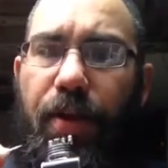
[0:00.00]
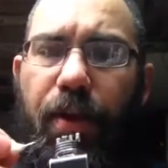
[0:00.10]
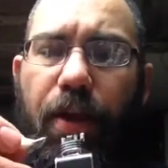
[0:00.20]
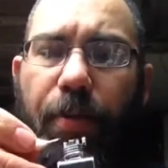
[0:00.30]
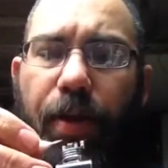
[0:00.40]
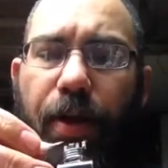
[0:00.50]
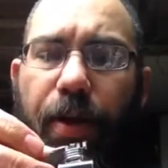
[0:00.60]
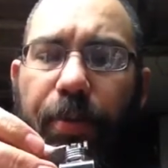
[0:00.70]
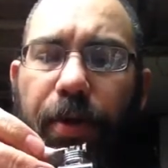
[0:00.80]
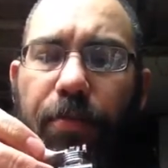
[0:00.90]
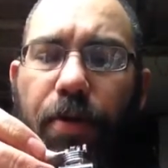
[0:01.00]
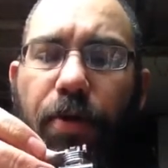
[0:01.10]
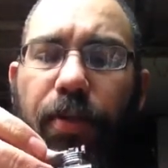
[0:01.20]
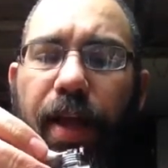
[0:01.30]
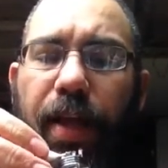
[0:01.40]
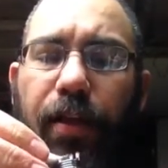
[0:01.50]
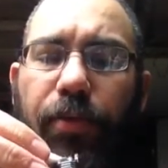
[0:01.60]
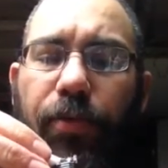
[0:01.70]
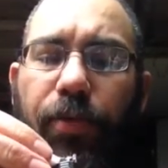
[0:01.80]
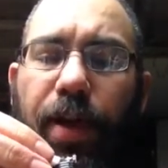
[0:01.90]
There we go. I'm going to poke that in through.